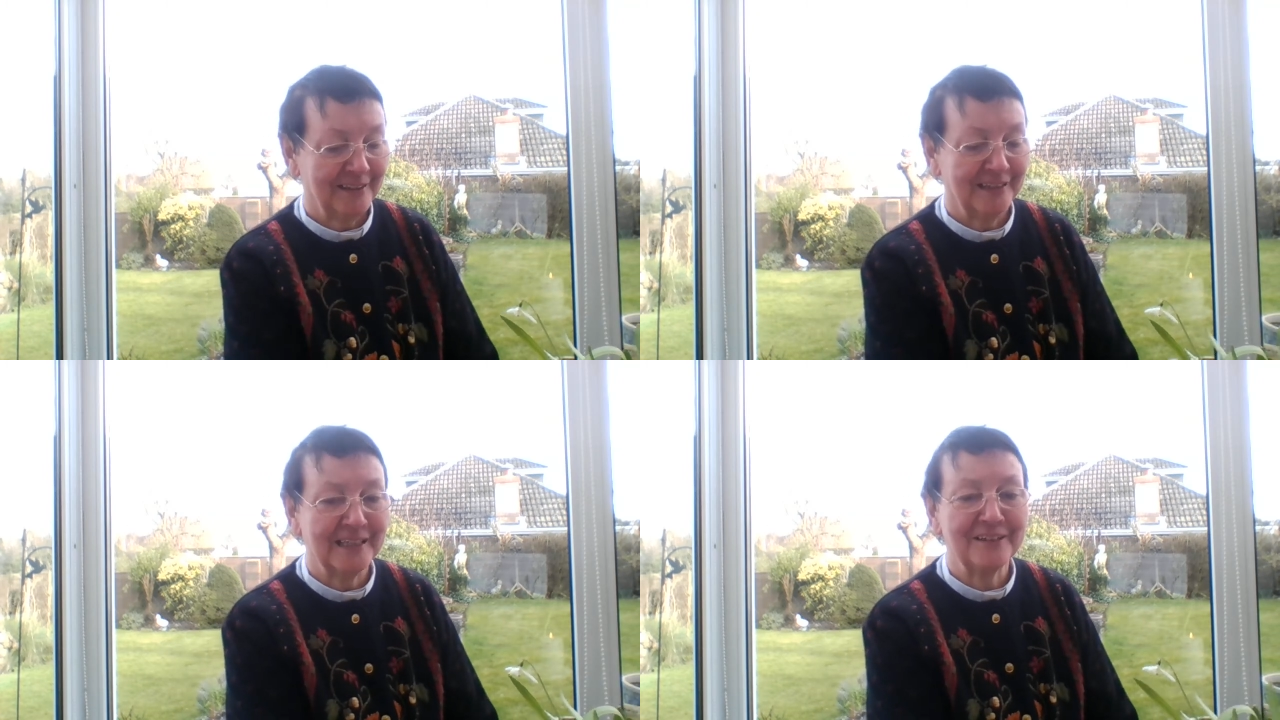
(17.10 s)

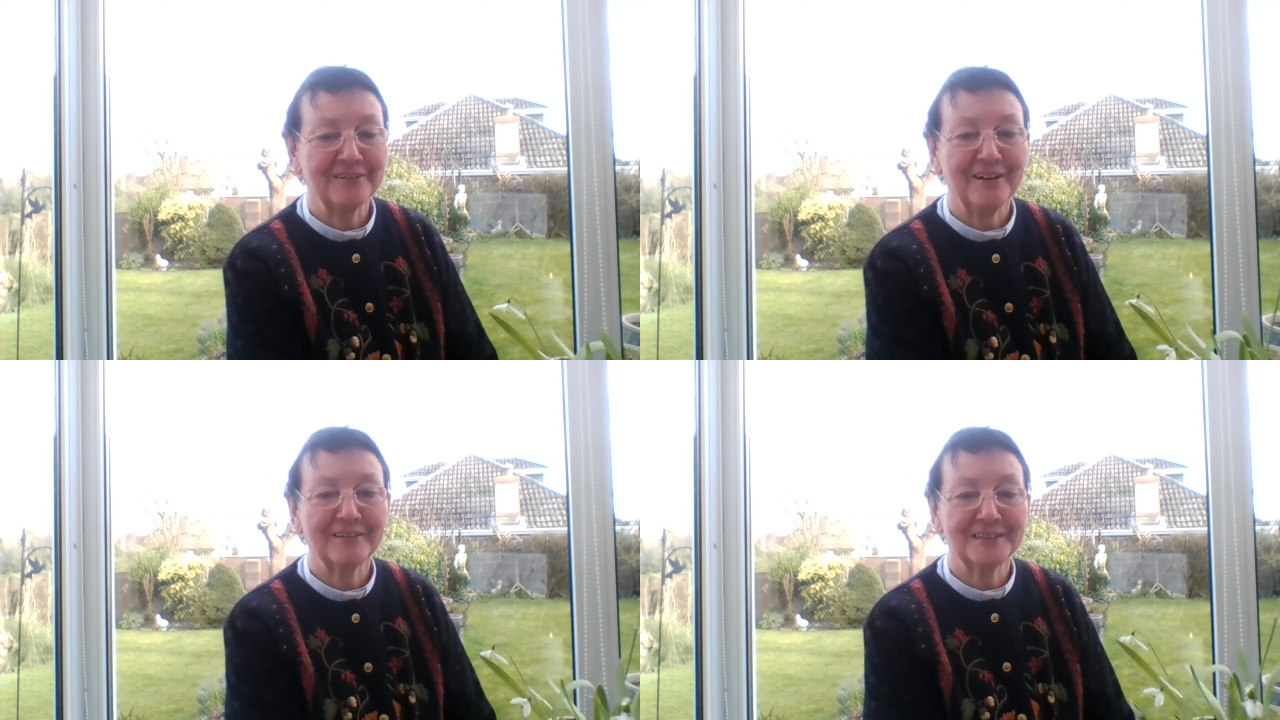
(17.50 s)
And here
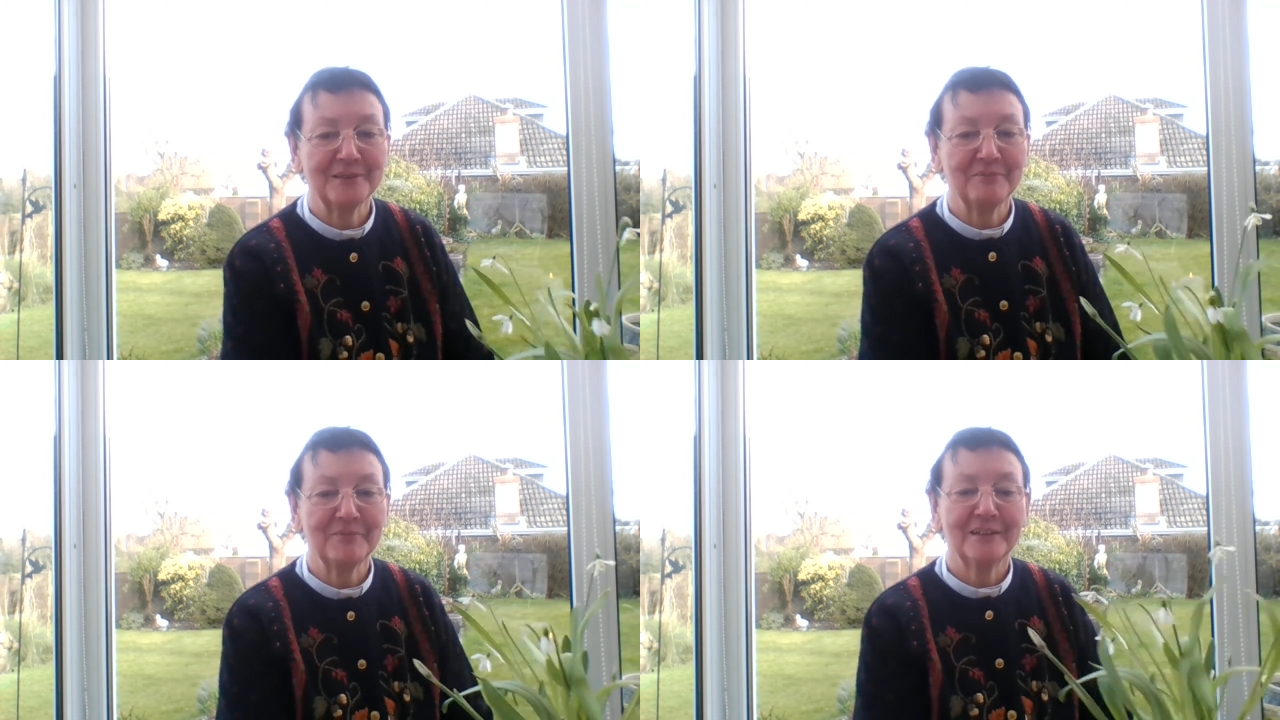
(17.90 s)
are
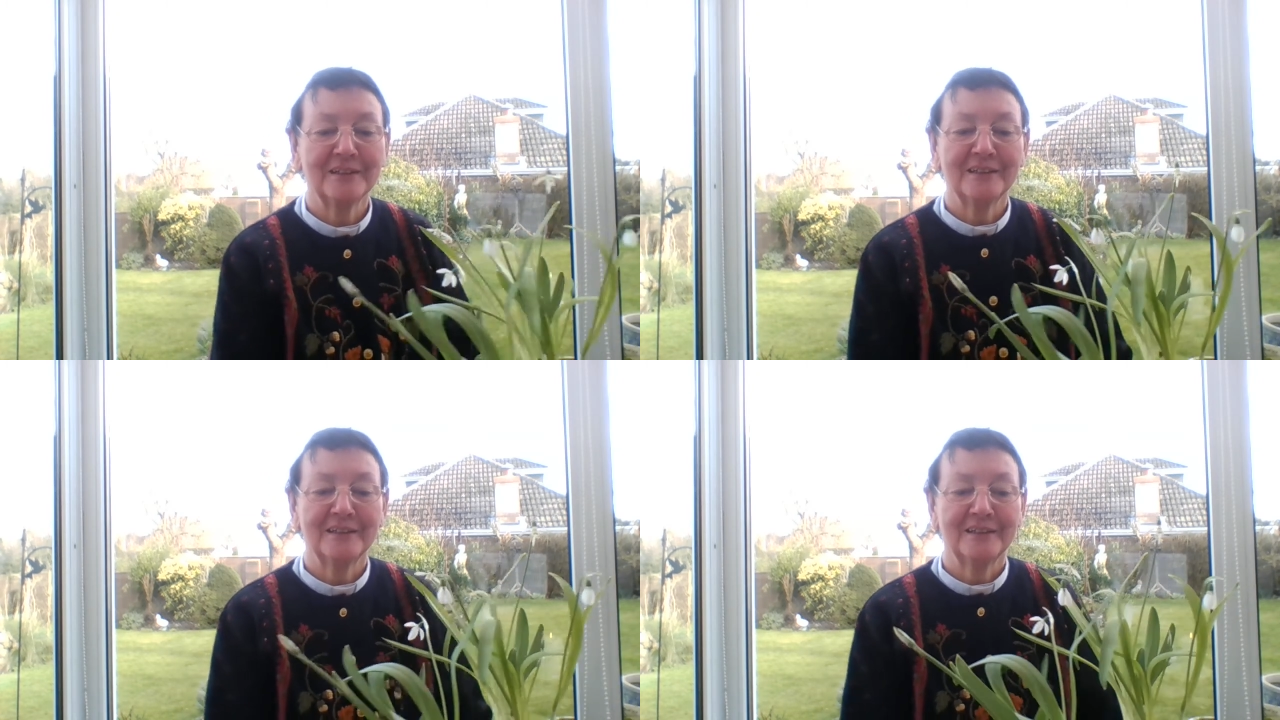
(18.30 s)
some
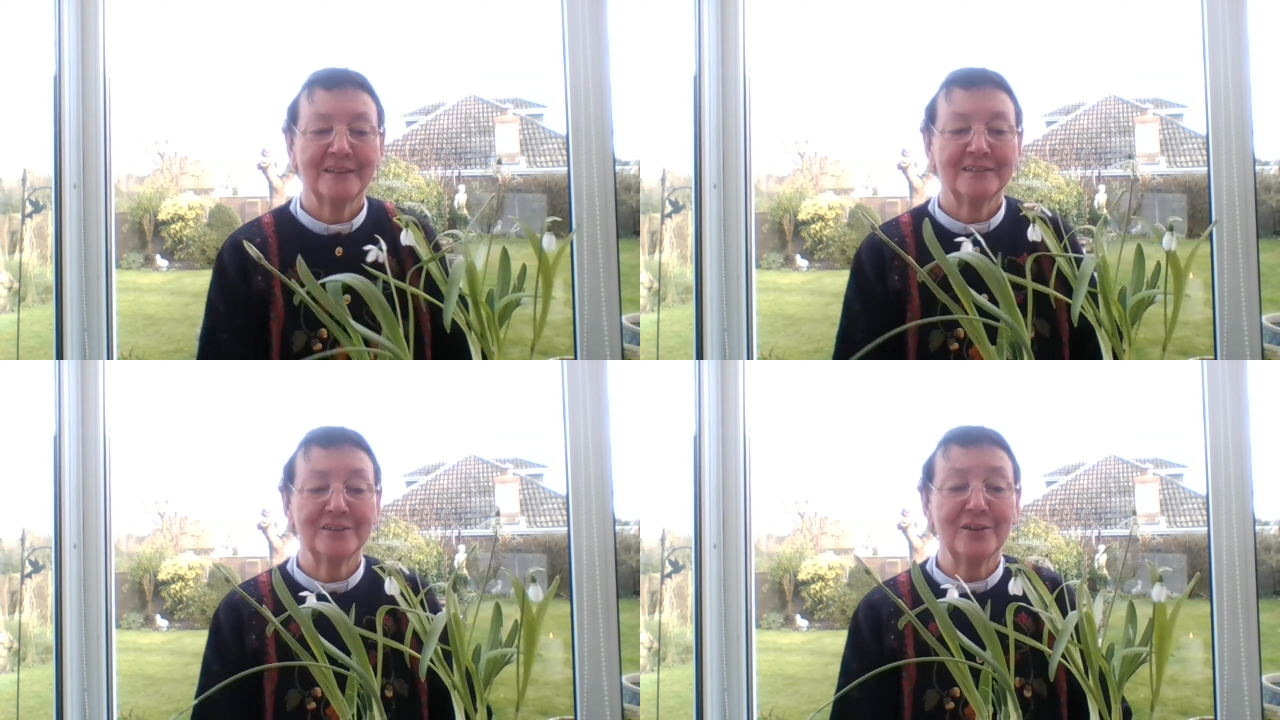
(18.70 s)

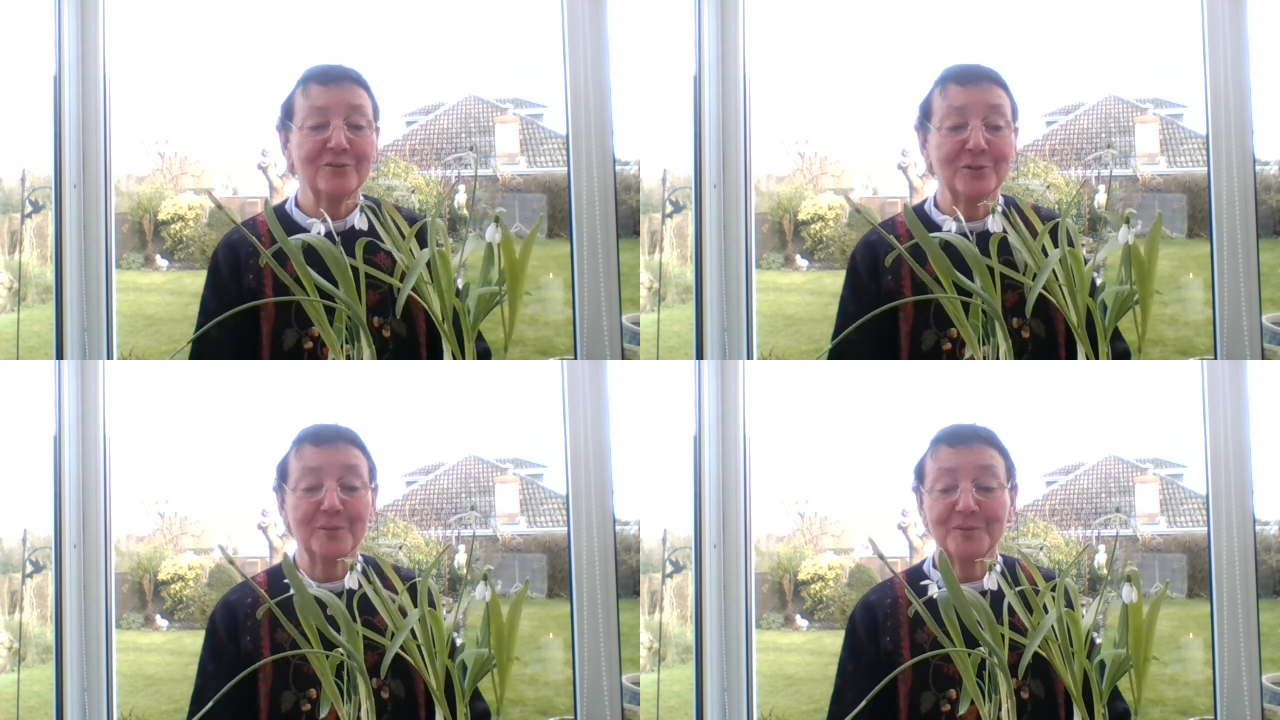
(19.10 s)

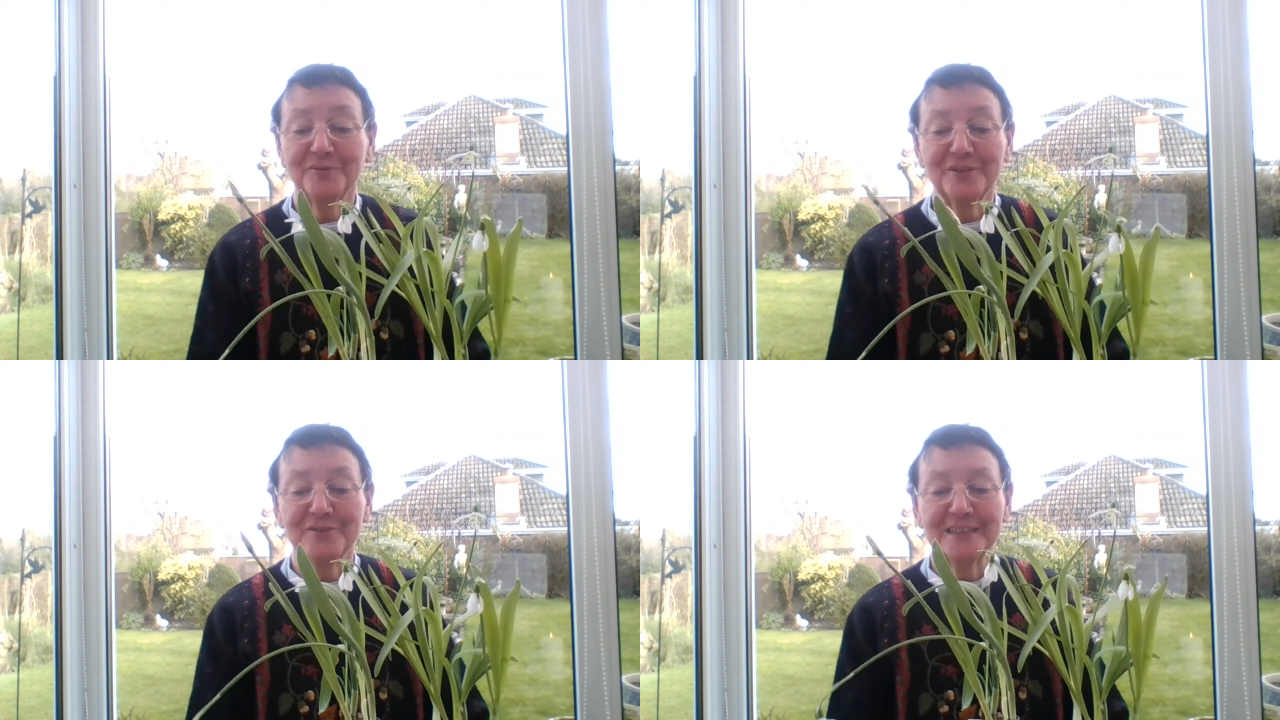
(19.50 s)
snowdrops for
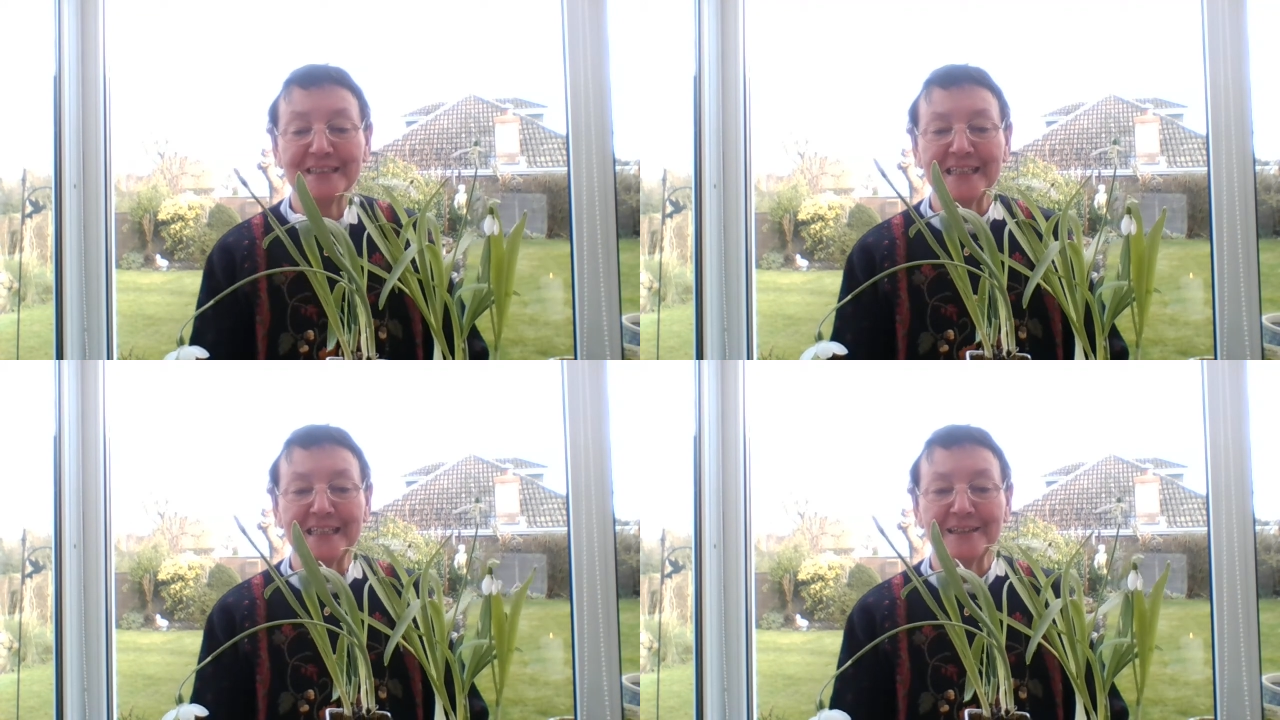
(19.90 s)
you to
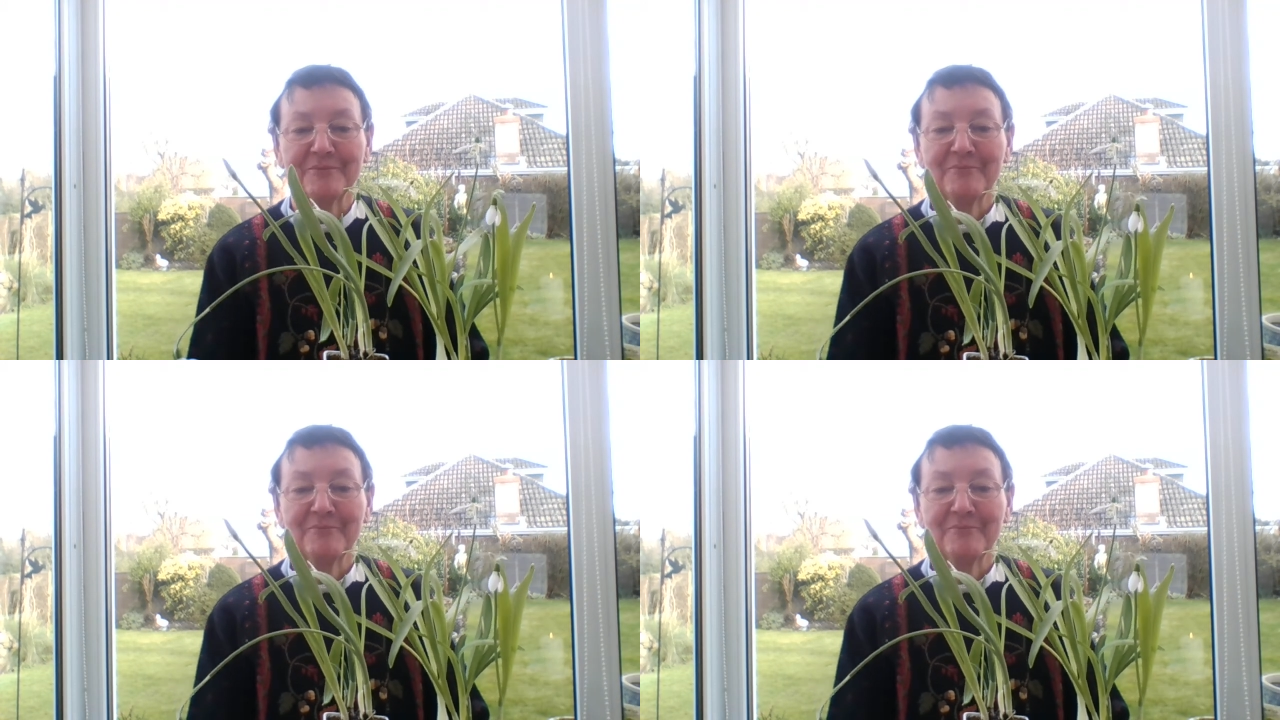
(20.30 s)
see.